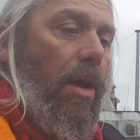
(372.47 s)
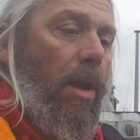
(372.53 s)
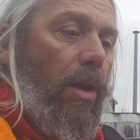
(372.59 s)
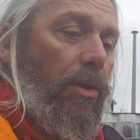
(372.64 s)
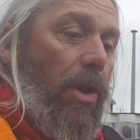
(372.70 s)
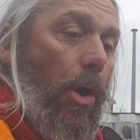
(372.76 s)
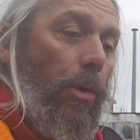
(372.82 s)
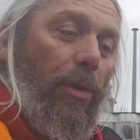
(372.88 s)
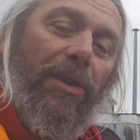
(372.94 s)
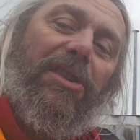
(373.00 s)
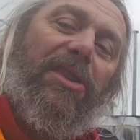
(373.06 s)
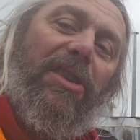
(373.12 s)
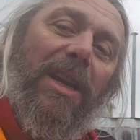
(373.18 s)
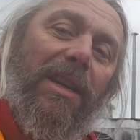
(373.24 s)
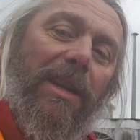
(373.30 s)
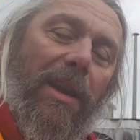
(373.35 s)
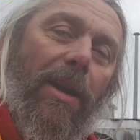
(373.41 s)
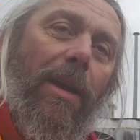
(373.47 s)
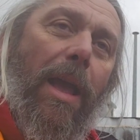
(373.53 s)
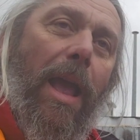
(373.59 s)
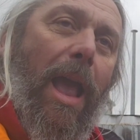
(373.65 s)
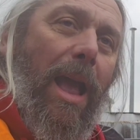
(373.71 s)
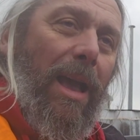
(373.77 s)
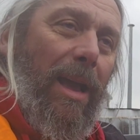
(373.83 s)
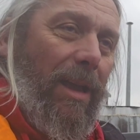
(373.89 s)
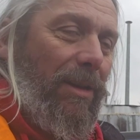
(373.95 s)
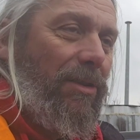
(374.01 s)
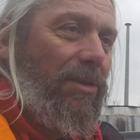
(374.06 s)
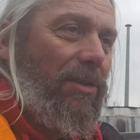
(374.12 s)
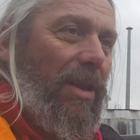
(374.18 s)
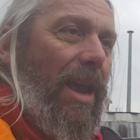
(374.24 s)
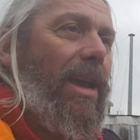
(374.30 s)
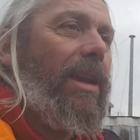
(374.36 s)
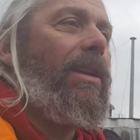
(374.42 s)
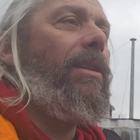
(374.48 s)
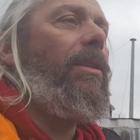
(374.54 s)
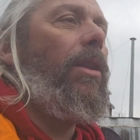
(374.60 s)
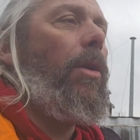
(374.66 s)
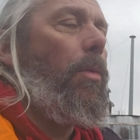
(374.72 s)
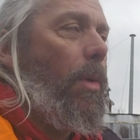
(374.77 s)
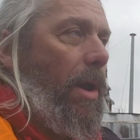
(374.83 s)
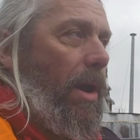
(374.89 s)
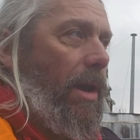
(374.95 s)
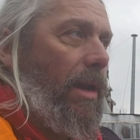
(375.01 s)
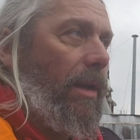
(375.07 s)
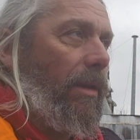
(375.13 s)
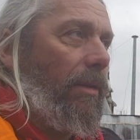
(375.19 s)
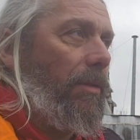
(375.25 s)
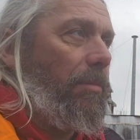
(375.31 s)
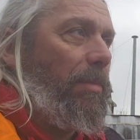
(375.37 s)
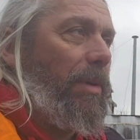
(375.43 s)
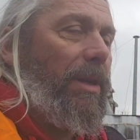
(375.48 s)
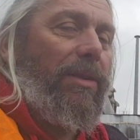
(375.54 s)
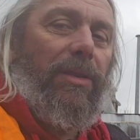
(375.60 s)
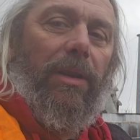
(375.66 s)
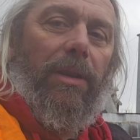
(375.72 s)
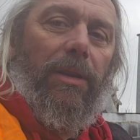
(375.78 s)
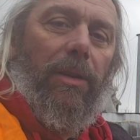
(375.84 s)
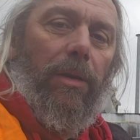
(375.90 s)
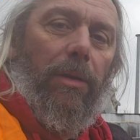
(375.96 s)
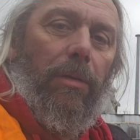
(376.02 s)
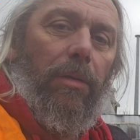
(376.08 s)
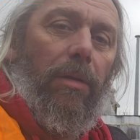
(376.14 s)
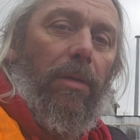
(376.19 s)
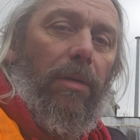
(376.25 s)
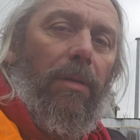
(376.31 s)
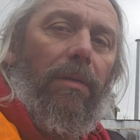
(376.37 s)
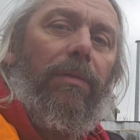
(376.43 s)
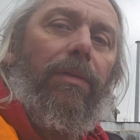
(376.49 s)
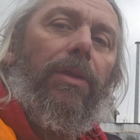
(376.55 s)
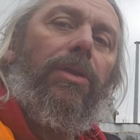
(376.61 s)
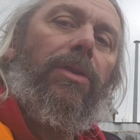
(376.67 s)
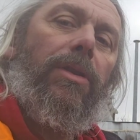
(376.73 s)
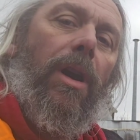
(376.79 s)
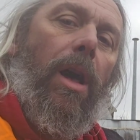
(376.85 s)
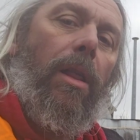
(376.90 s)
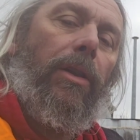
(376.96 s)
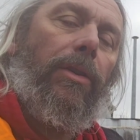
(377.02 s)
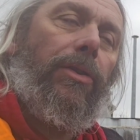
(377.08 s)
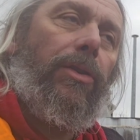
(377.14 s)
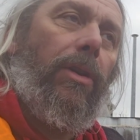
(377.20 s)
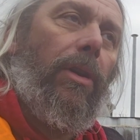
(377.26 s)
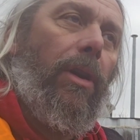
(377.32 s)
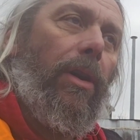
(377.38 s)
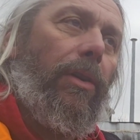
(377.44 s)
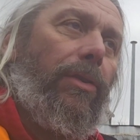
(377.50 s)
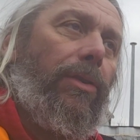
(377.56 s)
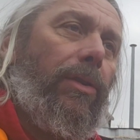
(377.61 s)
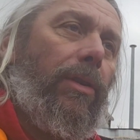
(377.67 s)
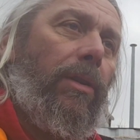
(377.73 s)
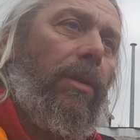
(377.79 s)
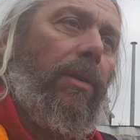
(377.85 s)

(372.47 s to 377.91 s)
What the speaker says: known as Senior, has taken away the BCU for Charlotte Church.